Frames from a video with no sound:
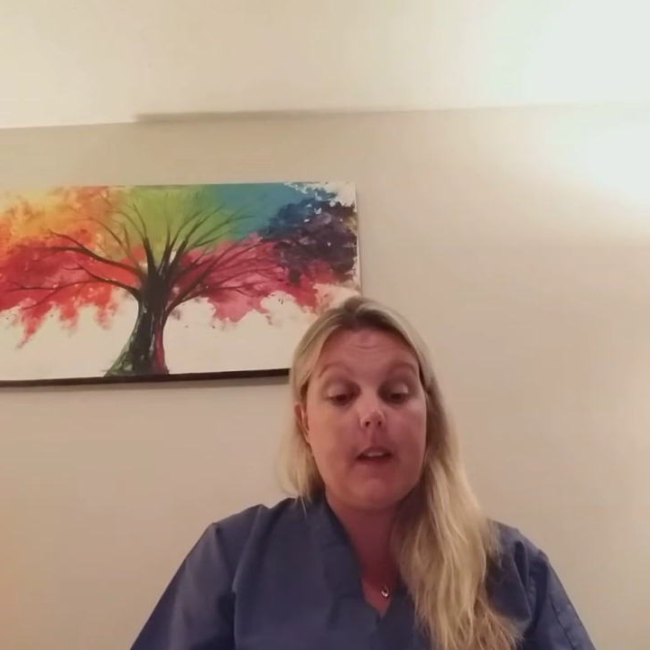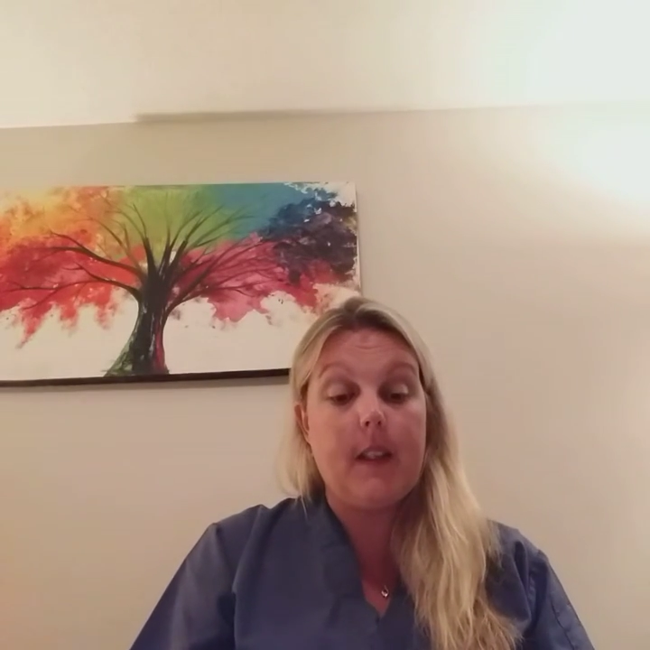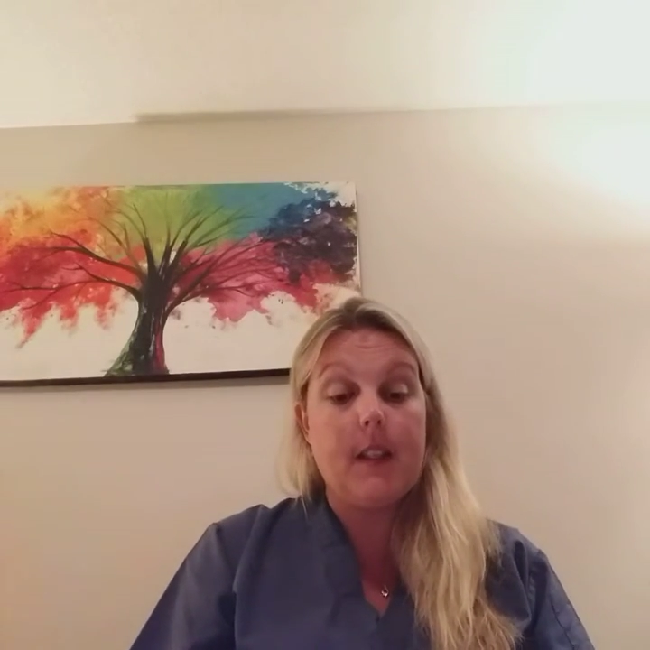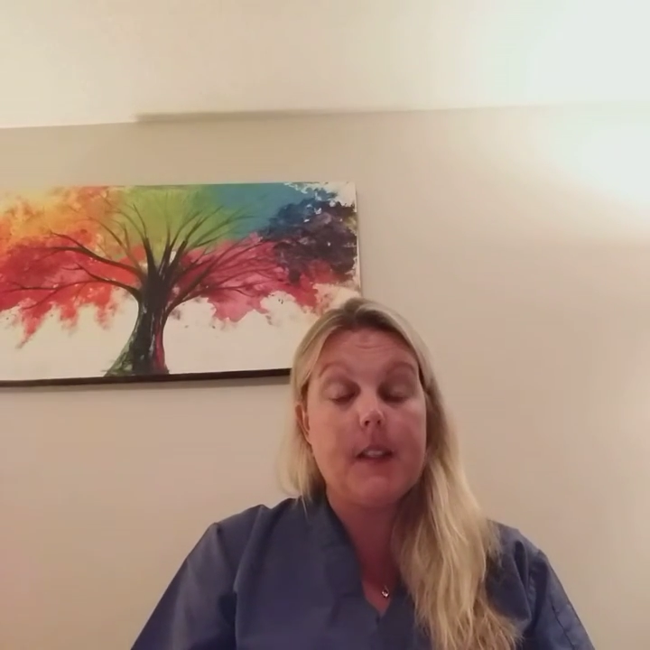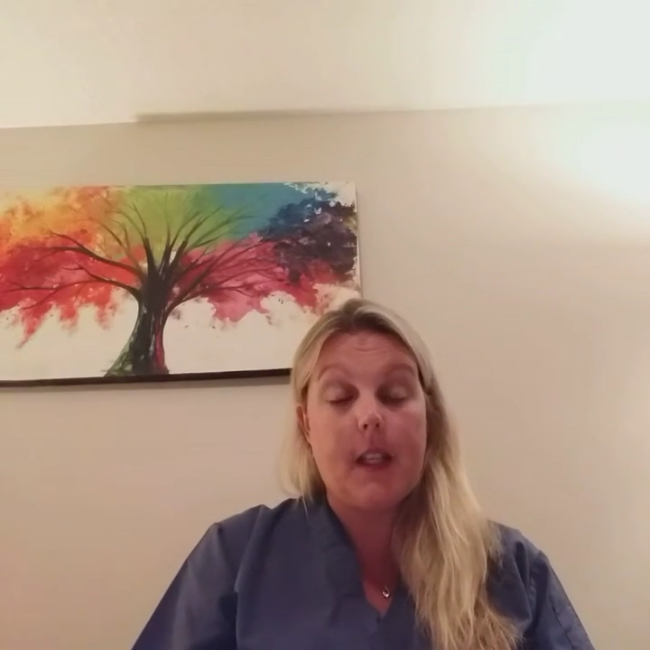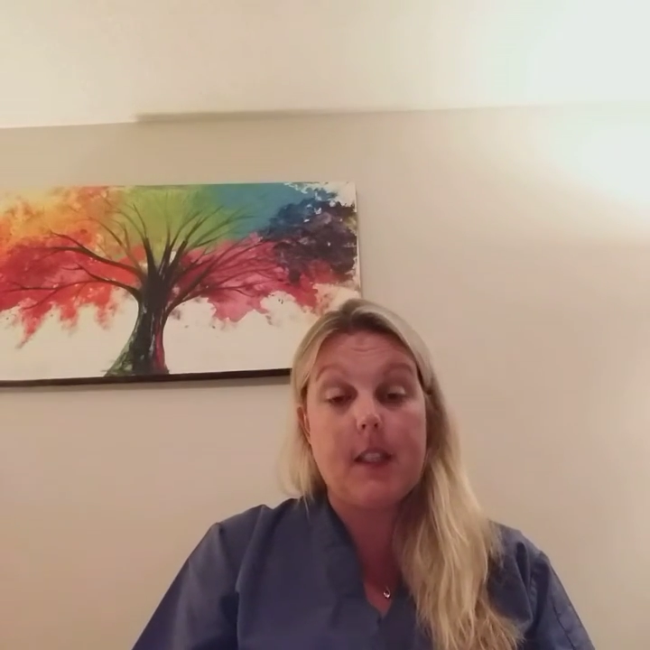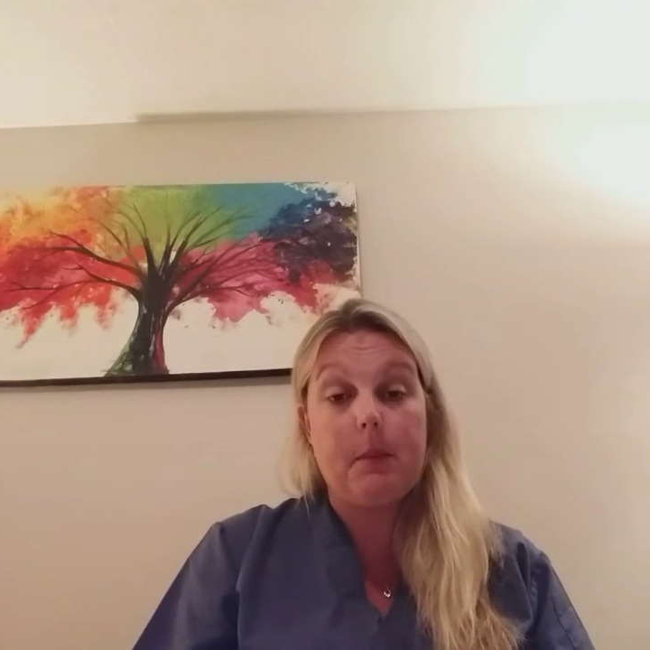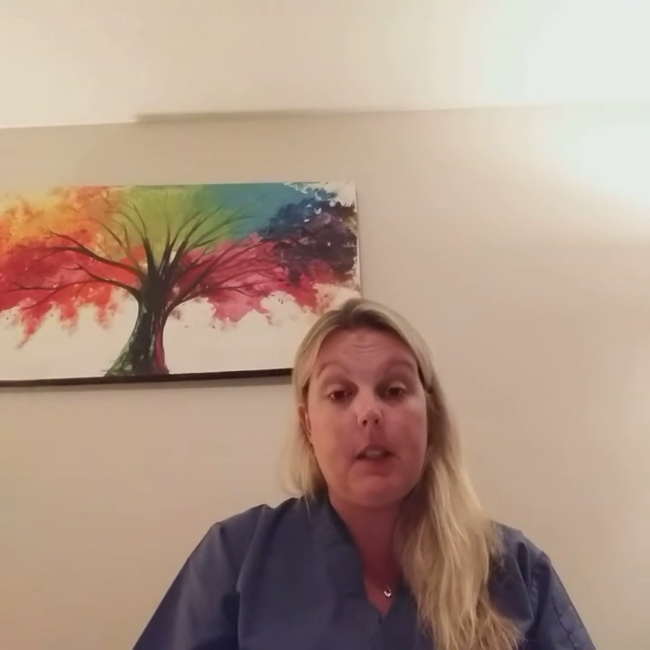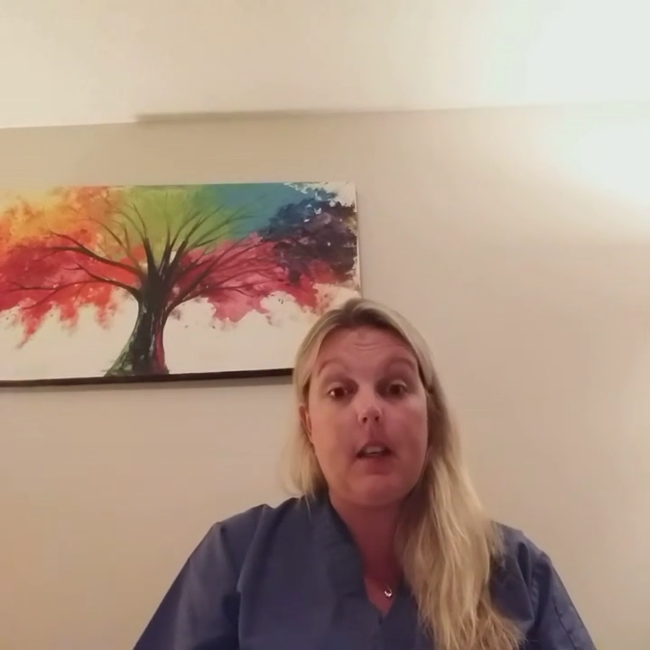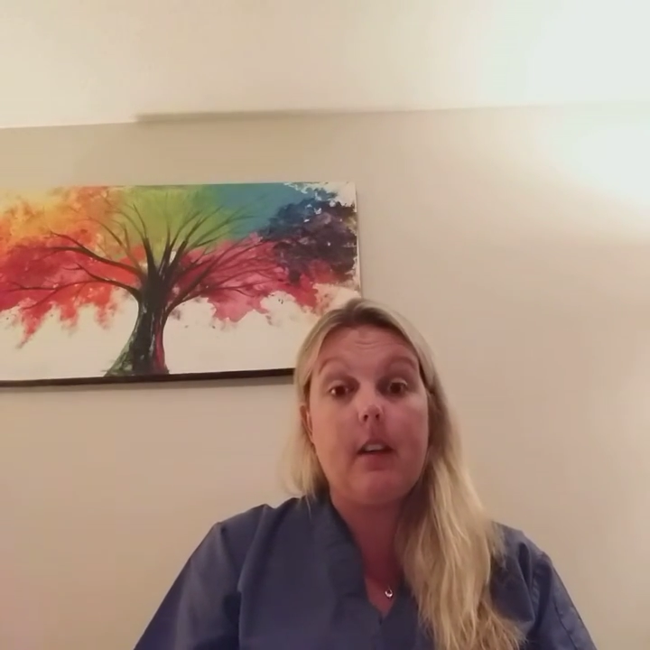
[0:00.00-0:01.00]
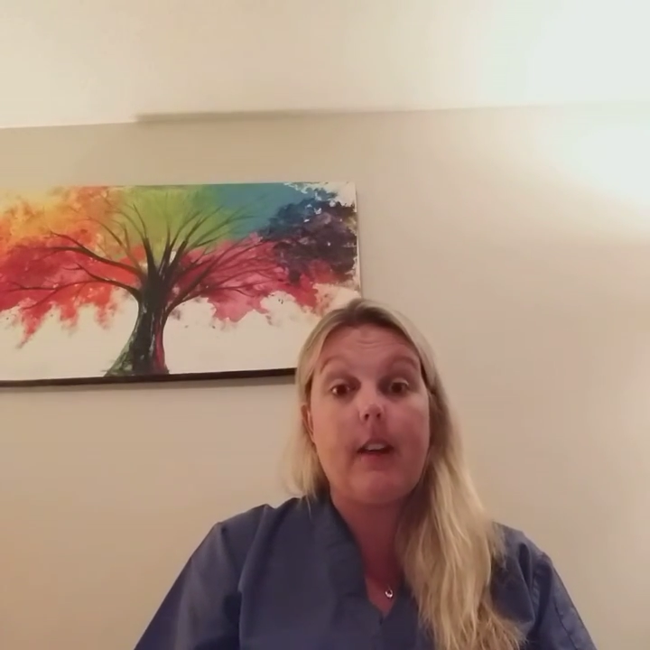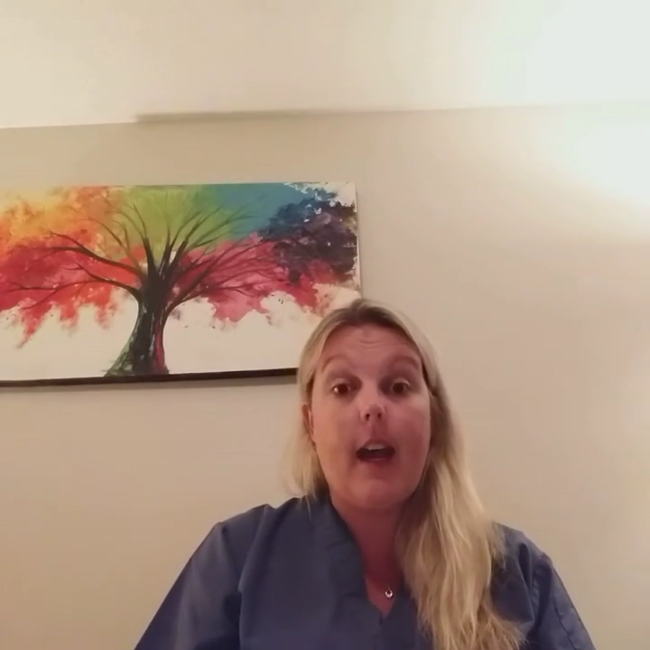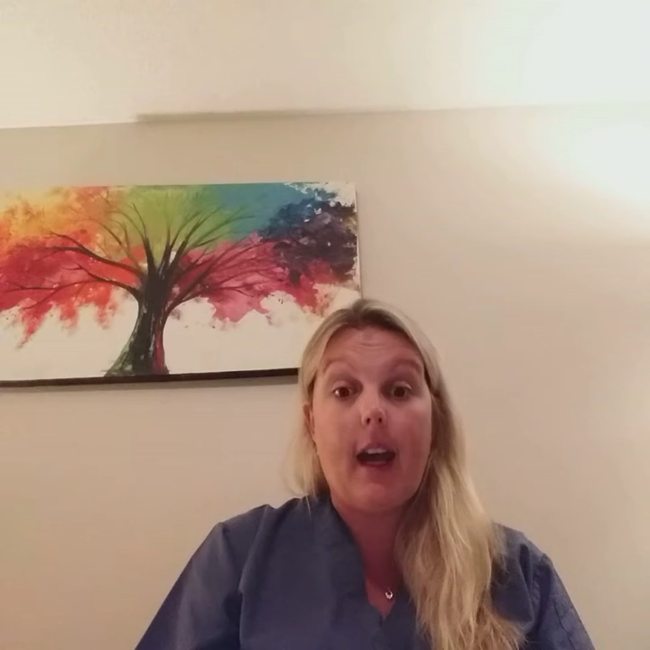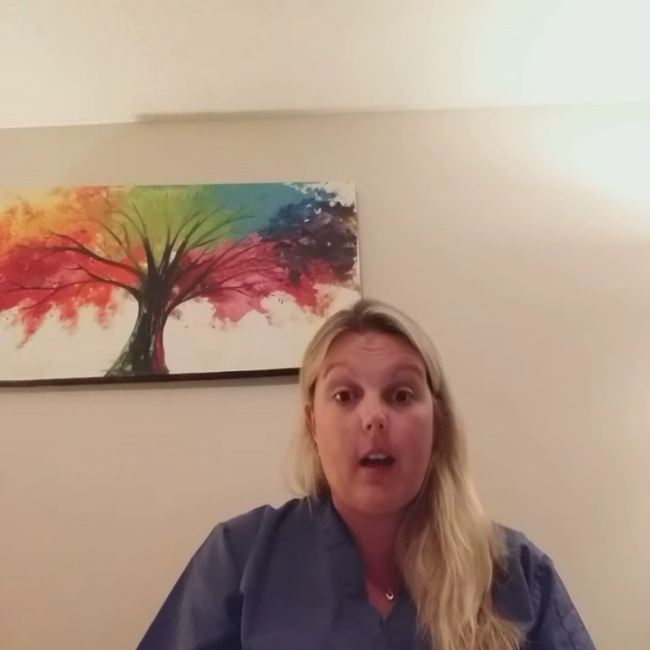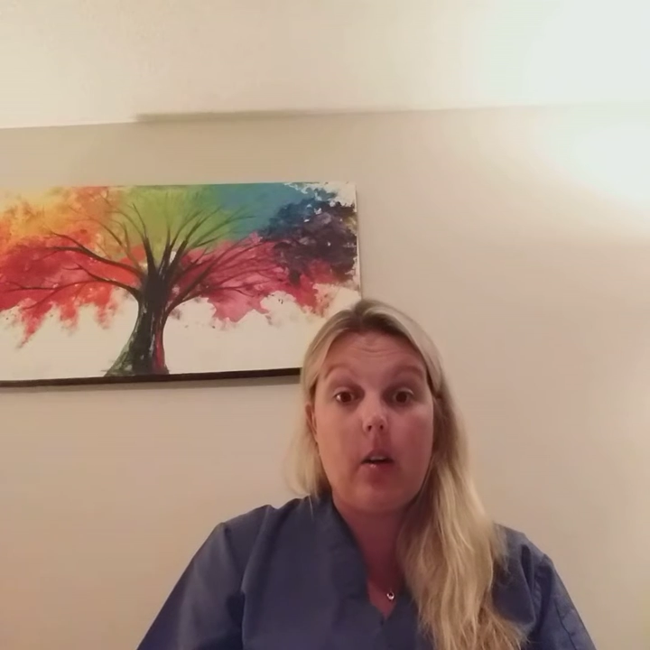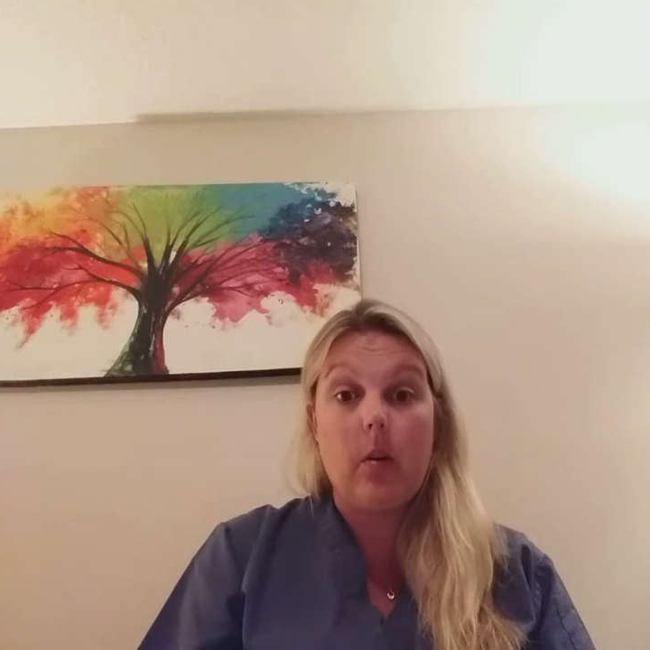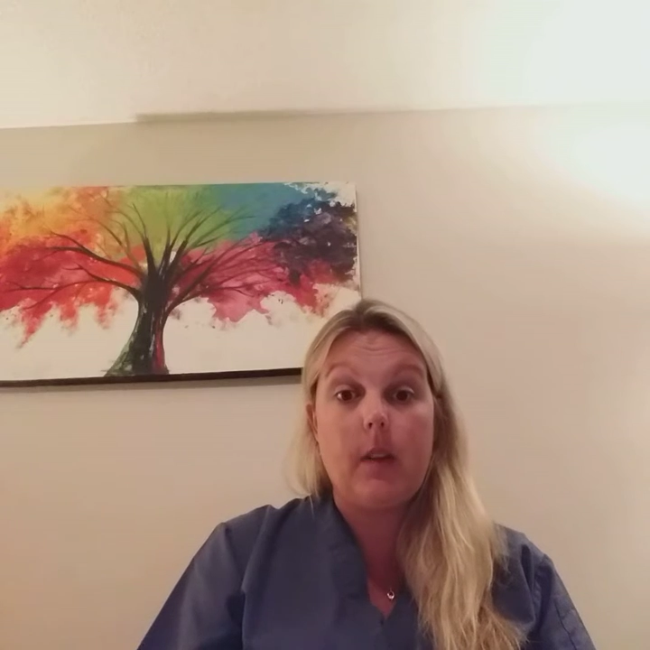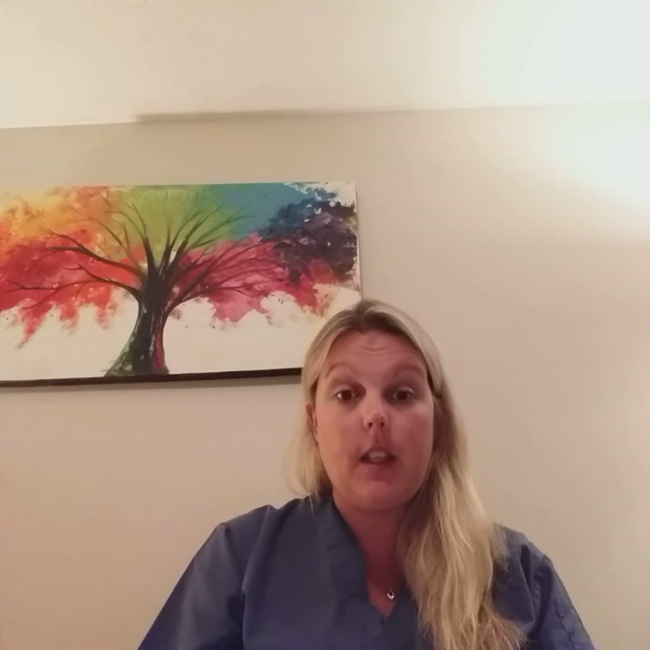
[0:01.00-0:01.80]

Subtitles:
the assessment of how